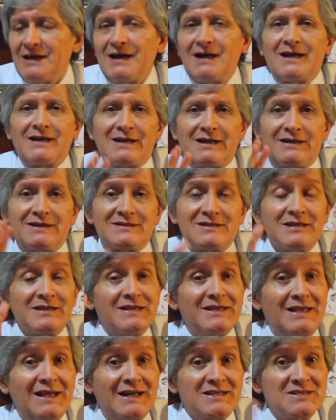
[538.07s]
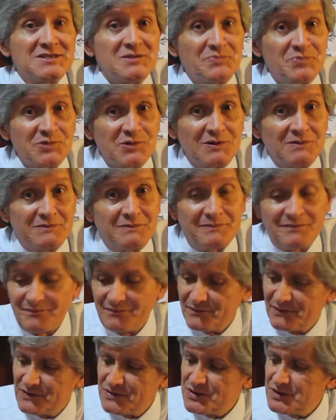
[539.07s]
And I said, that's the problem.
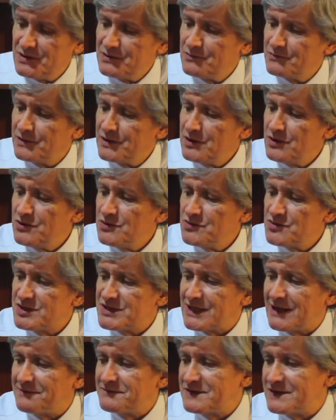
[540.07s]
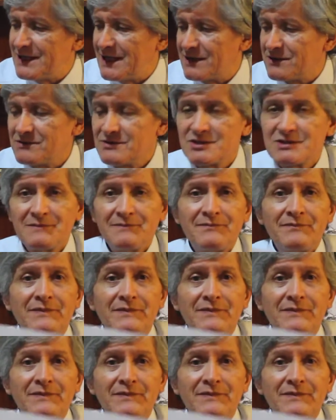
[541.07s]
You see, when you use subtitles,